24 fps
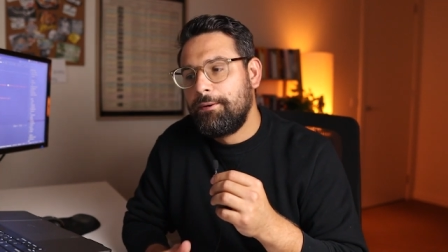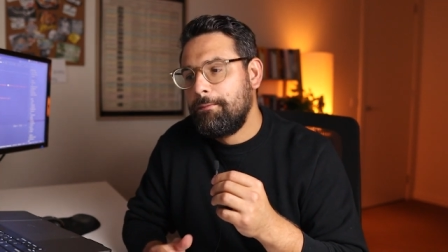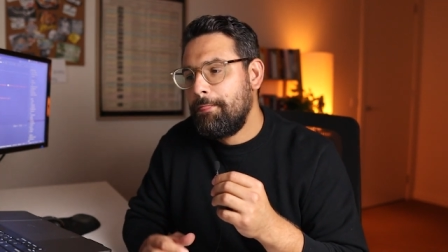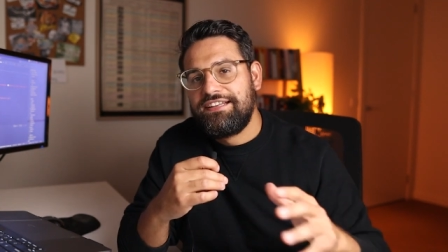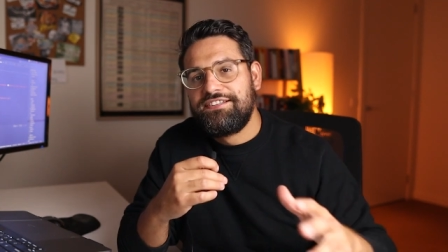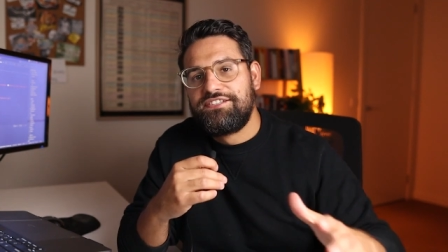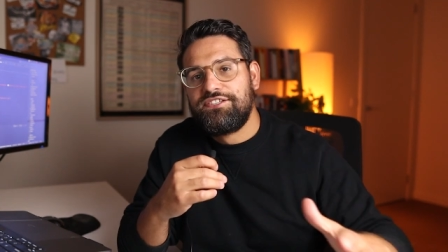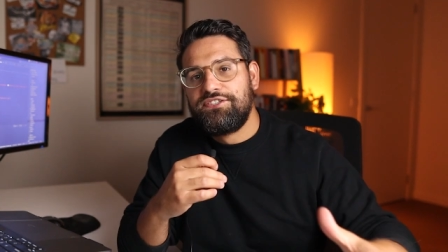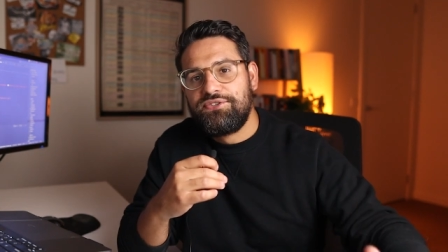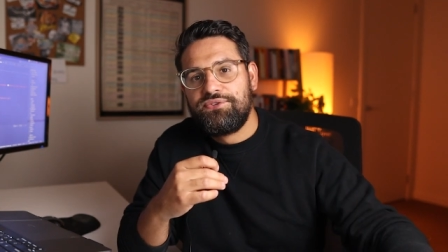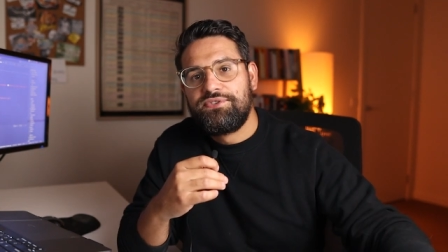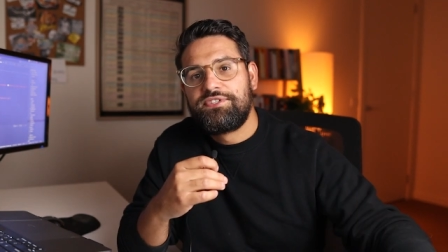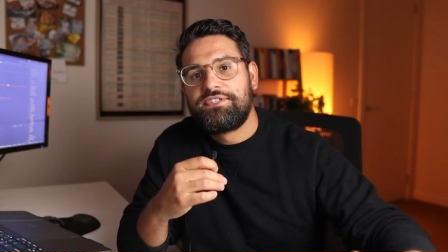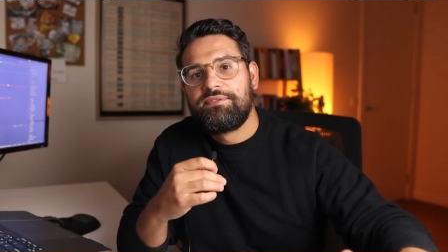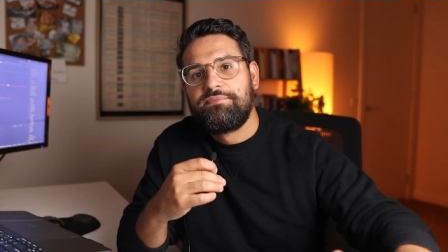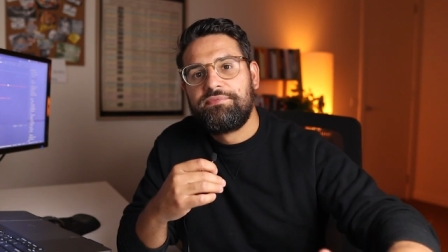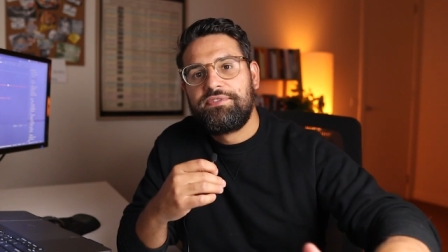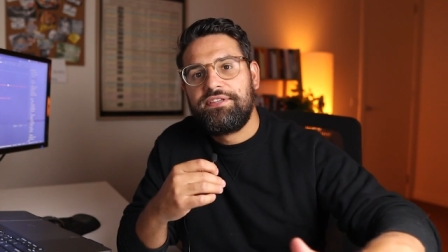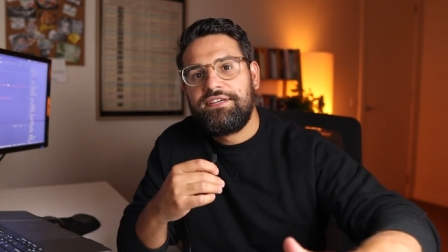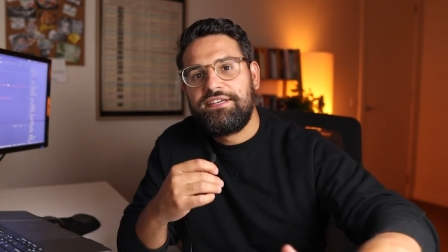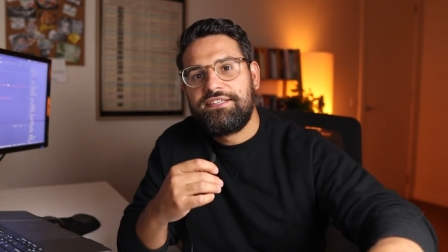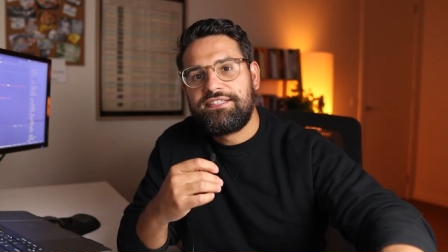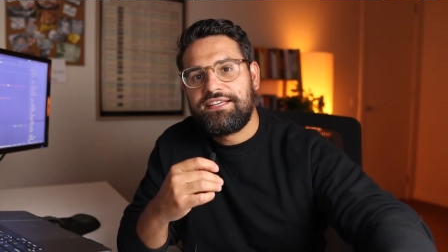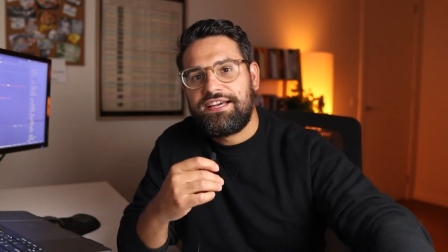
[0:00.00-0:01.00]
and to do some
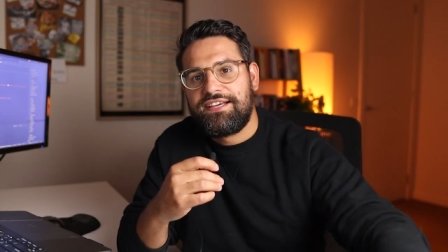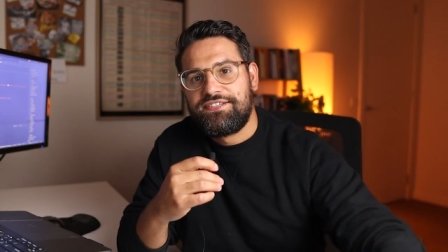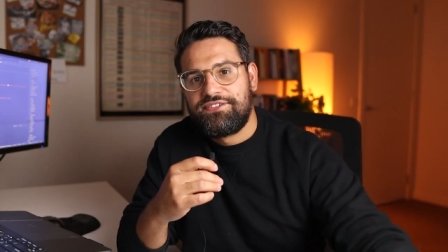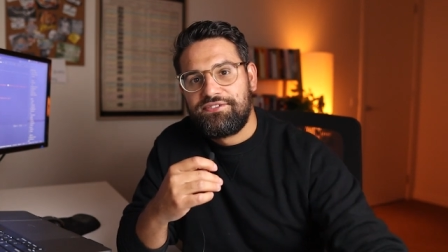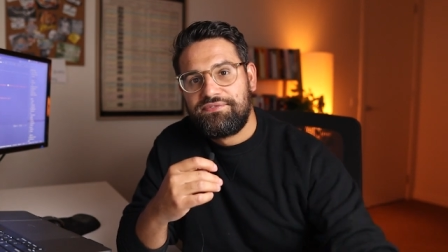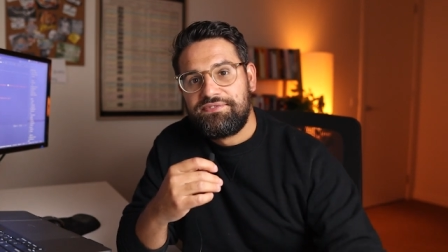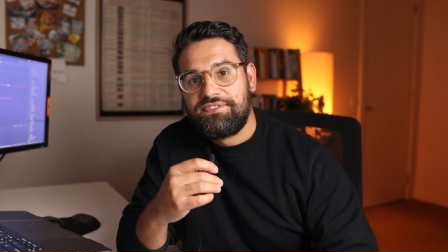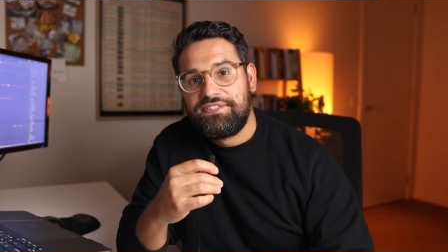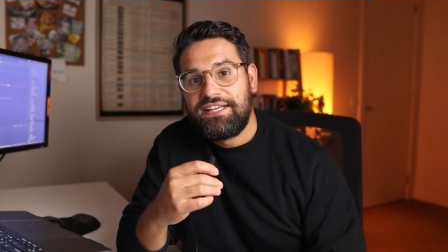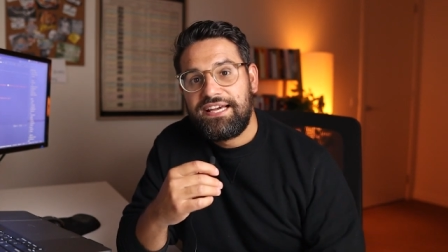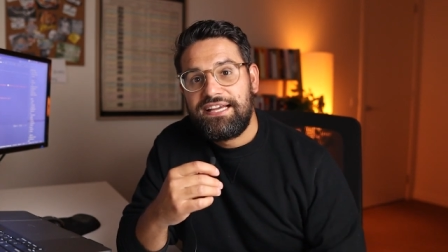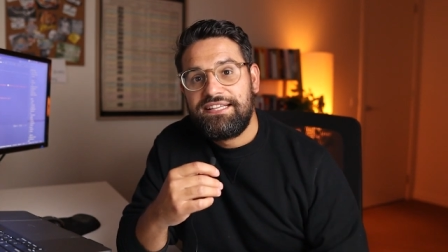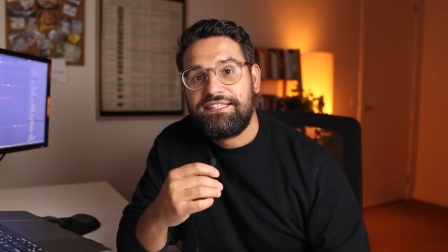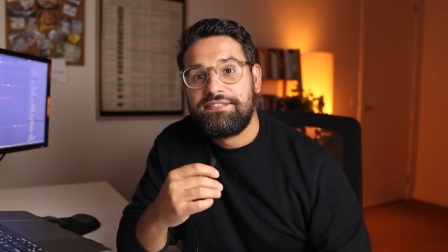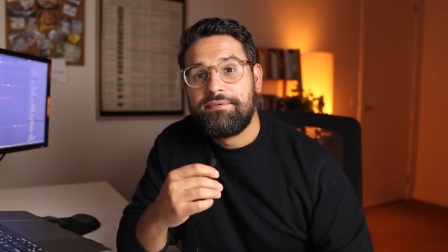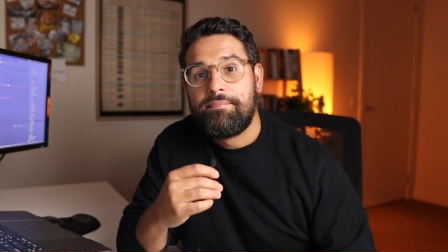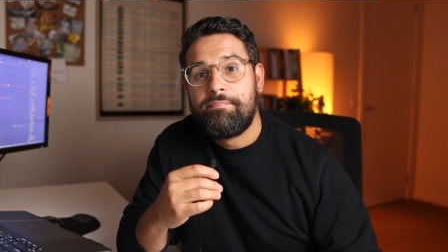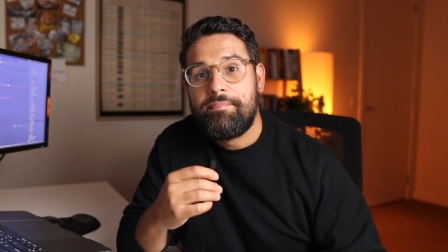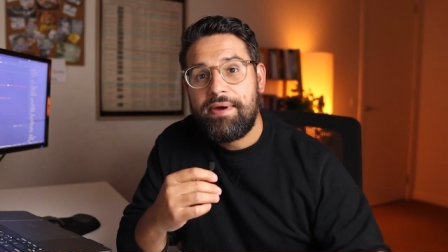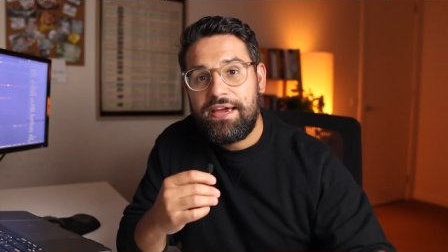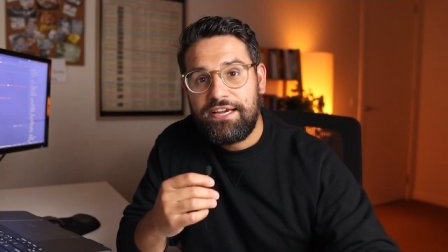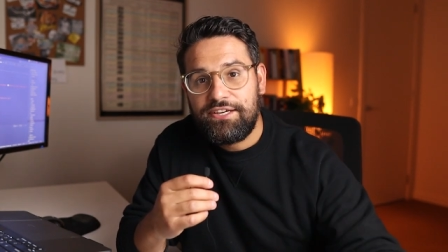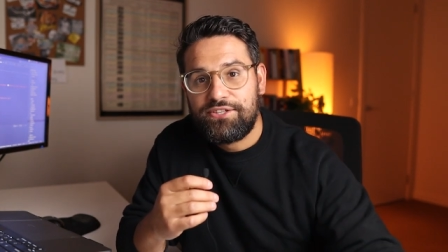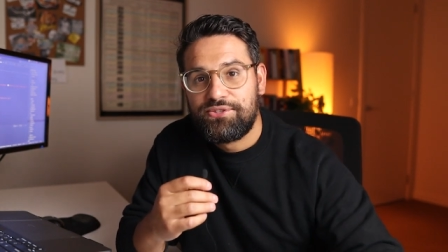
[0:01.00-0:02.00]
things as of today to
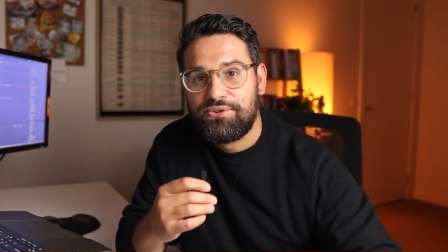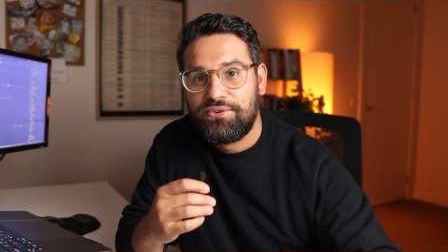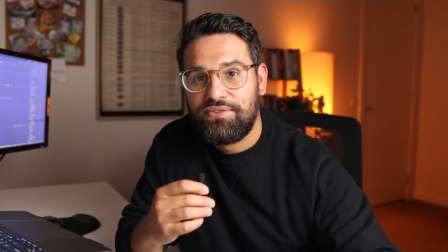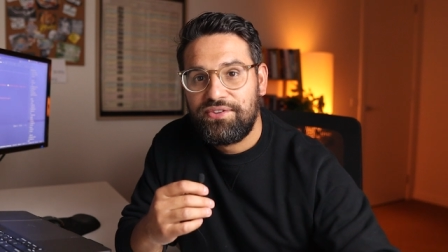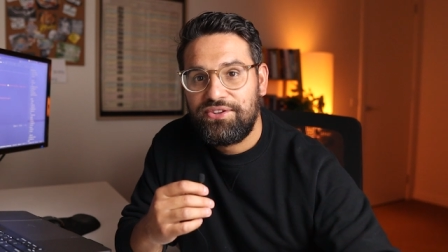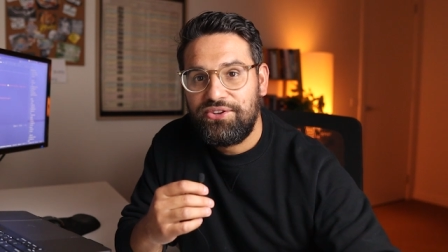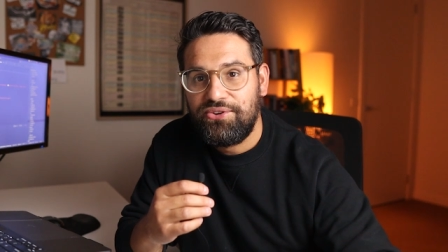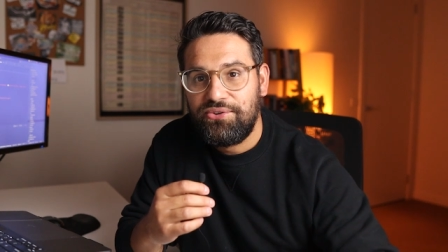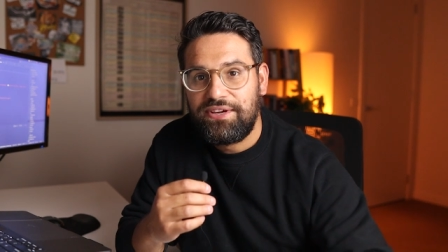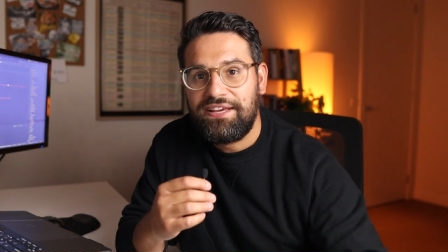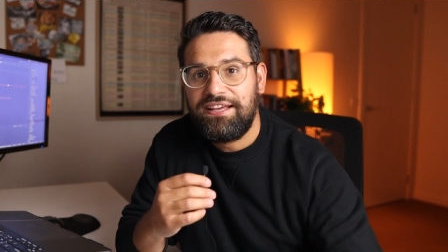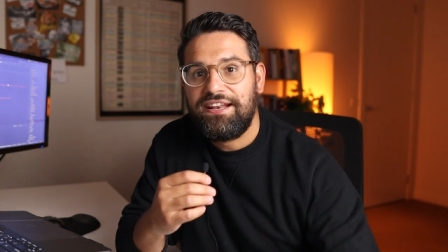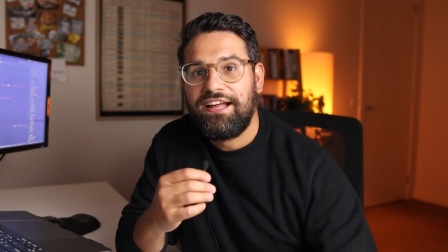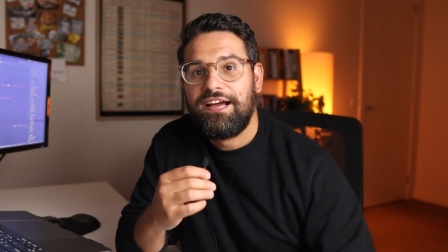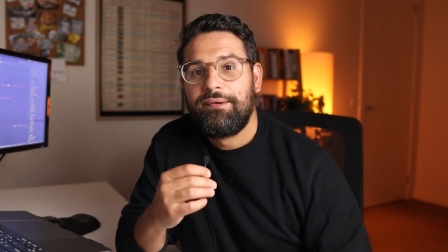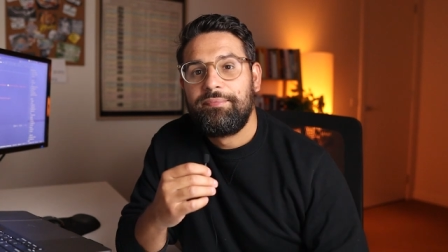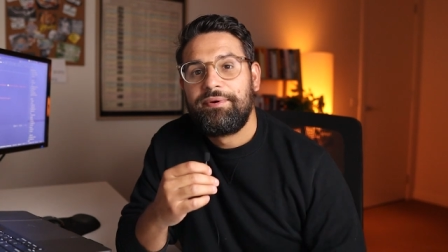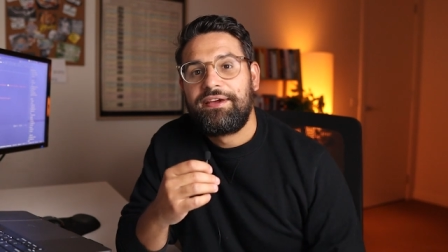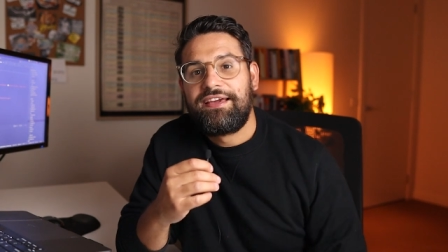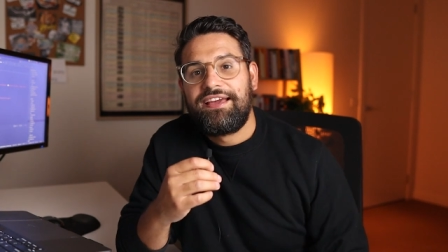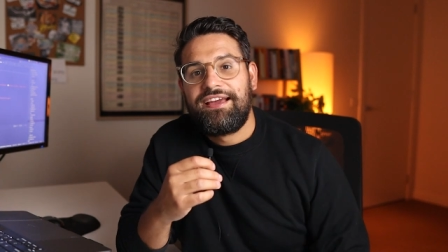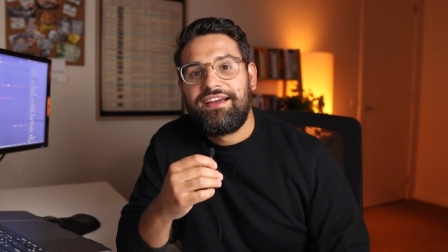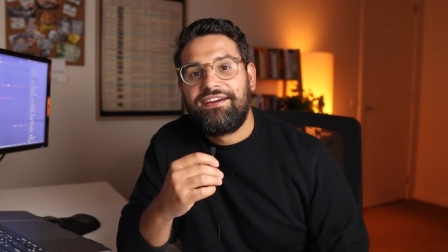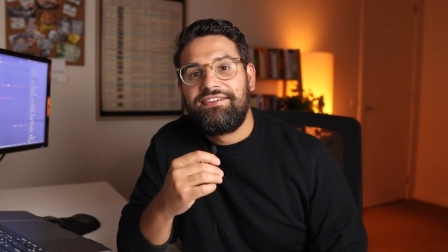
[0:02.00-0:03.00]
make sure that your GitHub
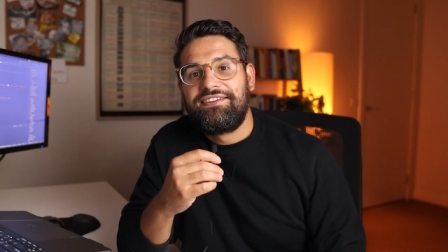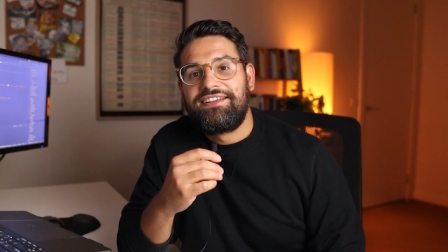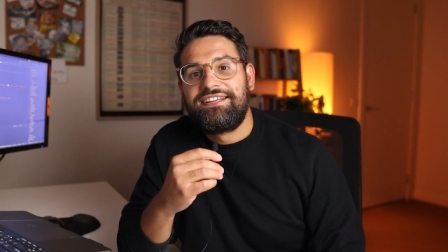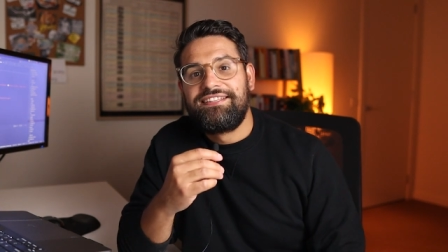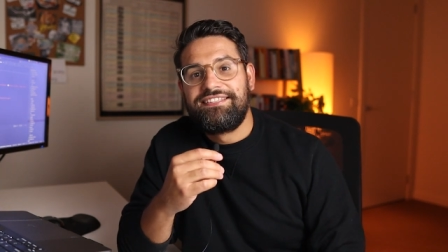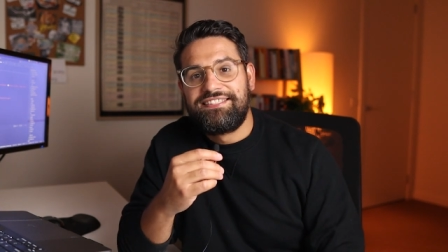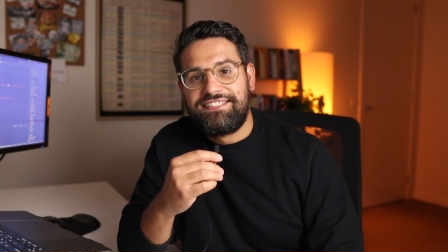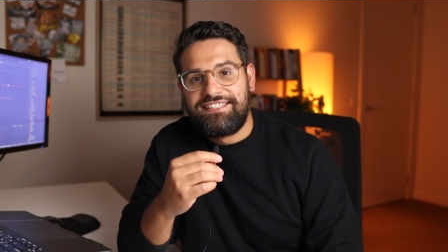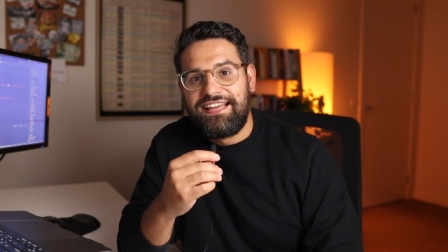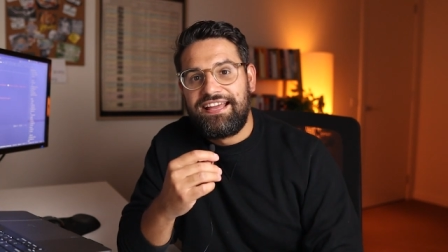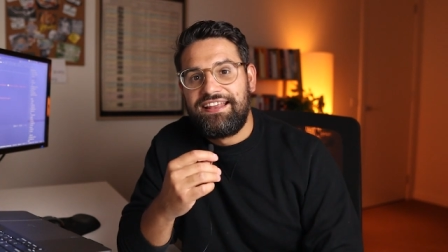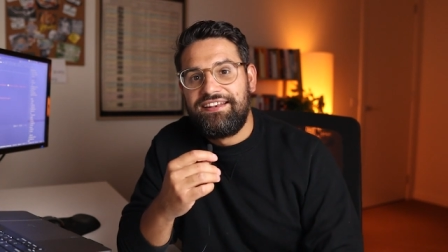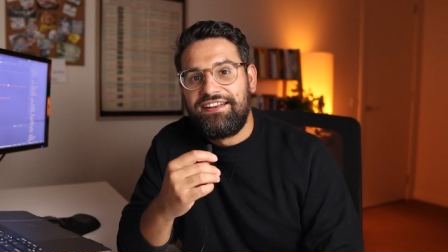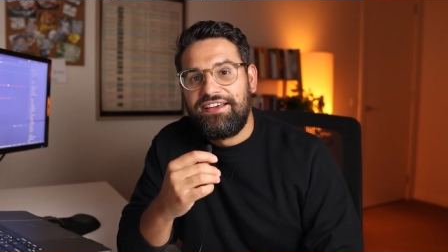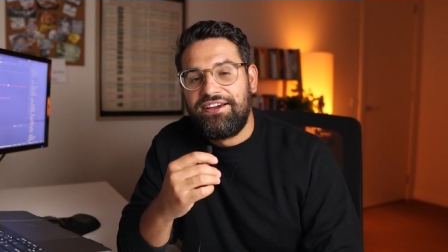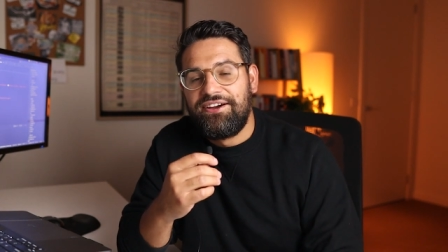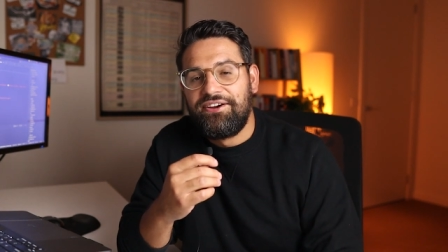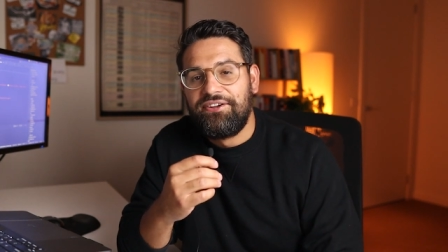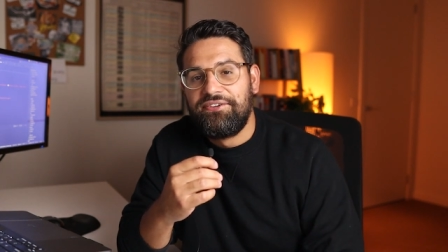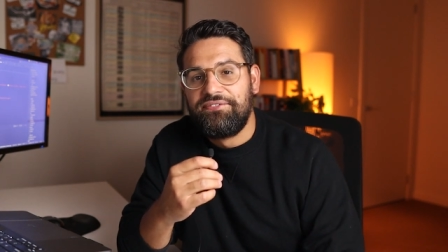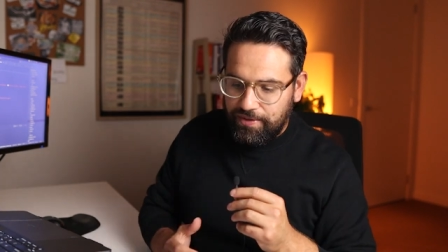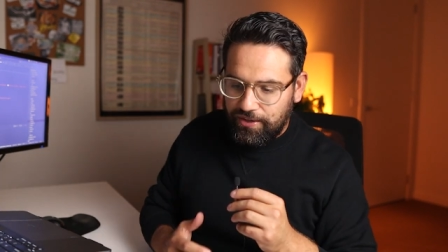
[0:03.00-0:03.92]
account can stand out.